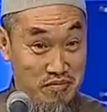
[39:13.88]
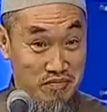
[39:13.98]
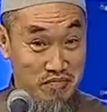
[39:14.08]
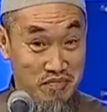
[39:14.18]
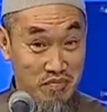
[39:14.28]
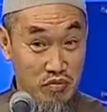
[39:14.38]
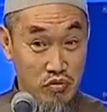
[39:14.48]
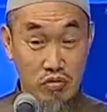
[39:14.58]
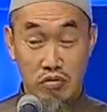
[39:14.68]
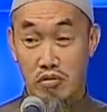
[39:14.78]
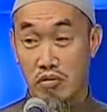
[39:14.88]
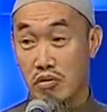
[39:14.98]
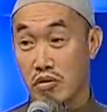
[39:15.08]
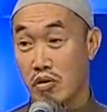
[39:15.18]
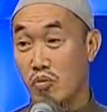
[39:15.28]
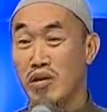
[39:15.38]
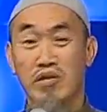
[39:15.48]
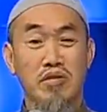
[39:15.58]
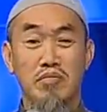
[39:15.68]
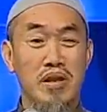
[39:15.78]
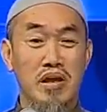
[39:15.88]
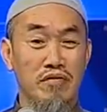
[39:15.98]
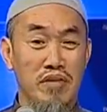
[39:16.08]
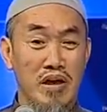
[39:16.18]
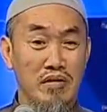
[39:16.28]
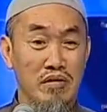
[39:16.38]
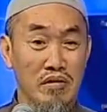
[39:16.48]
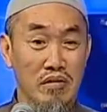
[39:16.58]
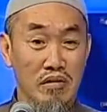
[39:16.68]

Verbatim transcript: naim what is the meaning of that